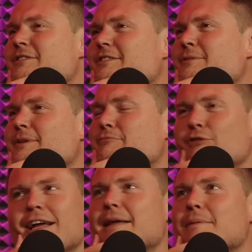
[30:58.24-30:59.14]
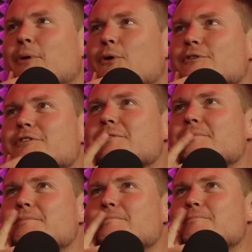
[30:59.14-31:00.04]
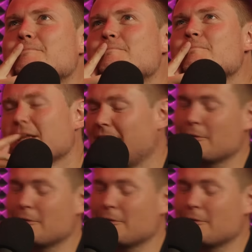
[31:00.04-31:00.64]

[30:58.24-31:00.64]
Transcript: gonna say something really important. Okay,